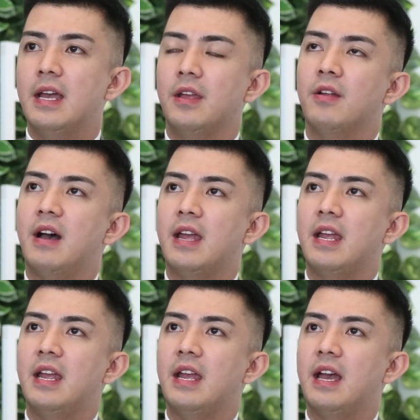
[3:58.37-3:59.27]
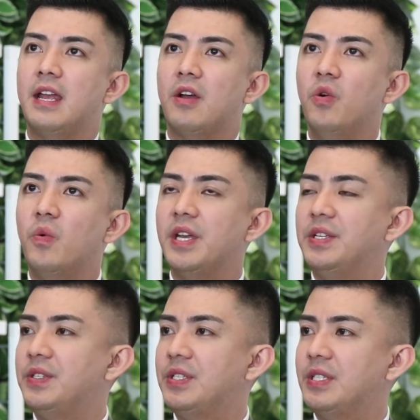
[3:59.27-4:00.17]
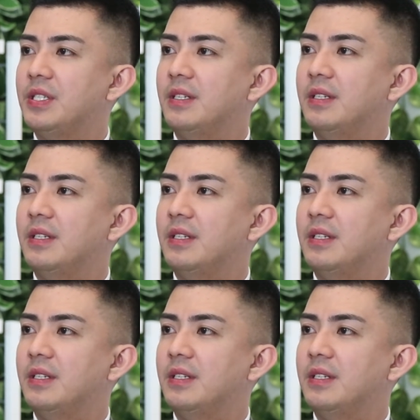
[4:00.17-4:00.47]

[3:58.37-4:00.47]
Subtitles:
I always